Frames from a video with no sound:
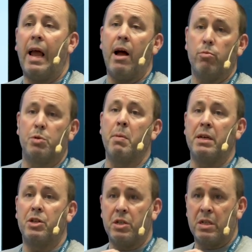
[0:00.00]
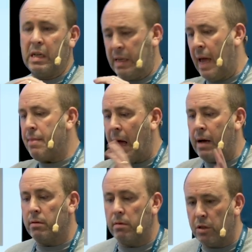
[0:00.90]
helps me just to get
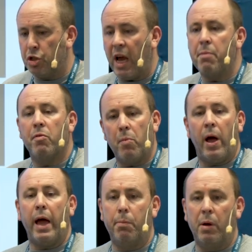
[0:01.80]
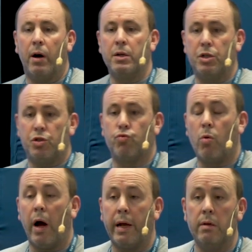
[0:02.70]
the shape of my API just
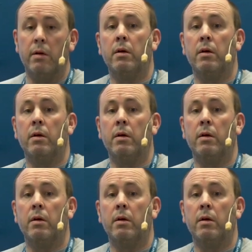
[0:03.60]
right